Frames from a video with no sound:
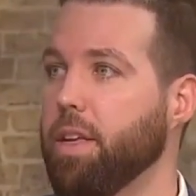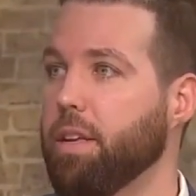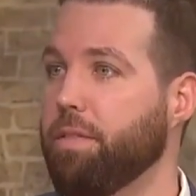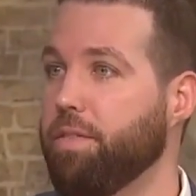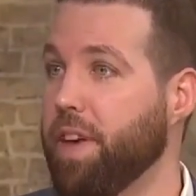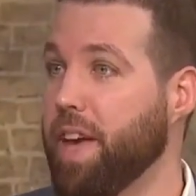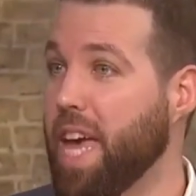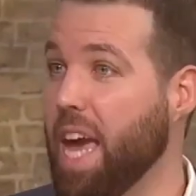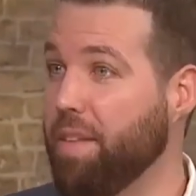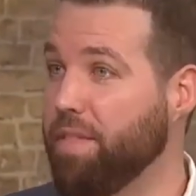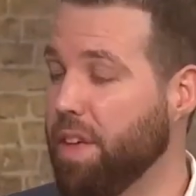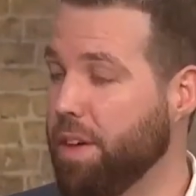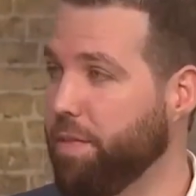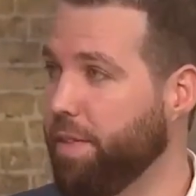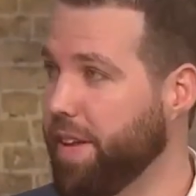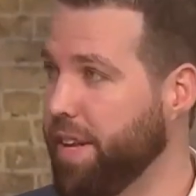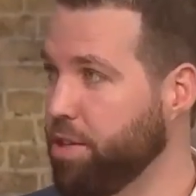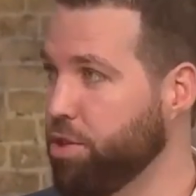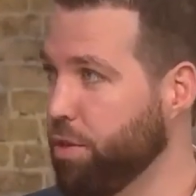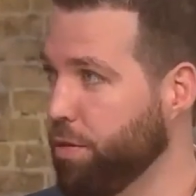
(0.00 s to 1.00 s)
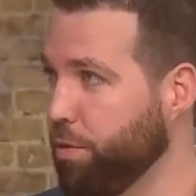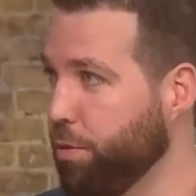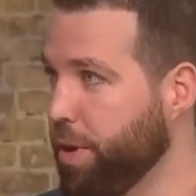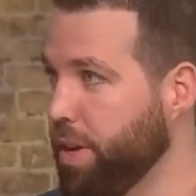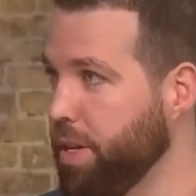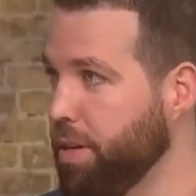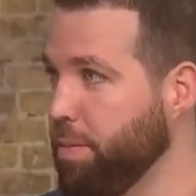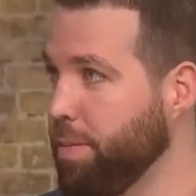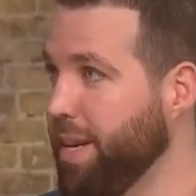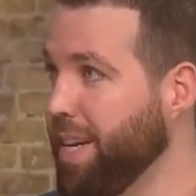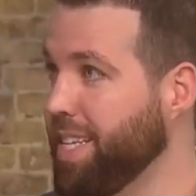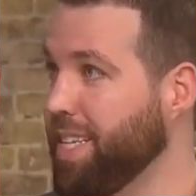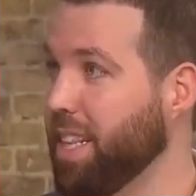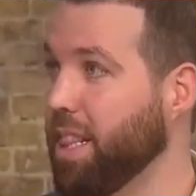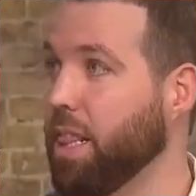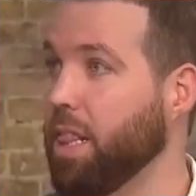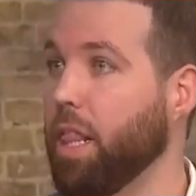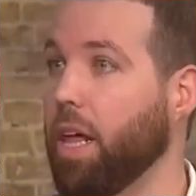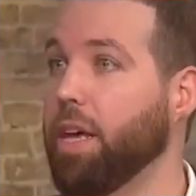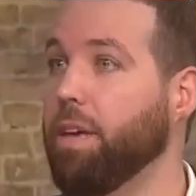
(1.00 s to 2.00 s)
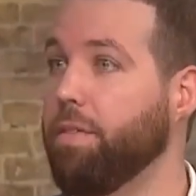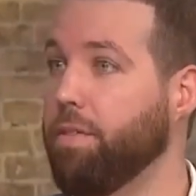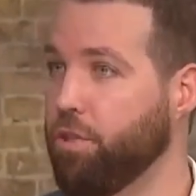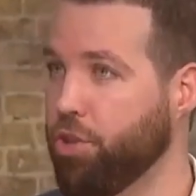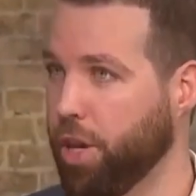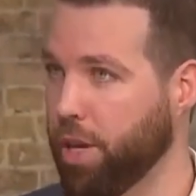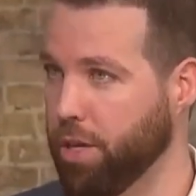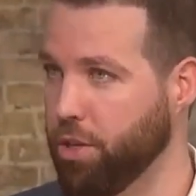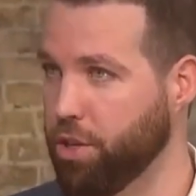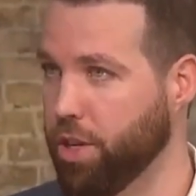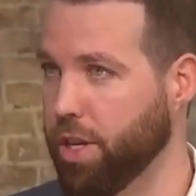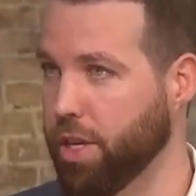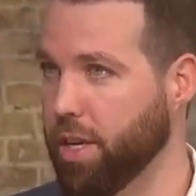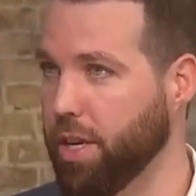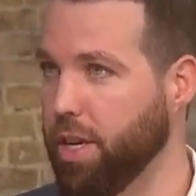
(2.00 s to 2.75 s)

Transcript: if they have that financial freedom, it's life changing.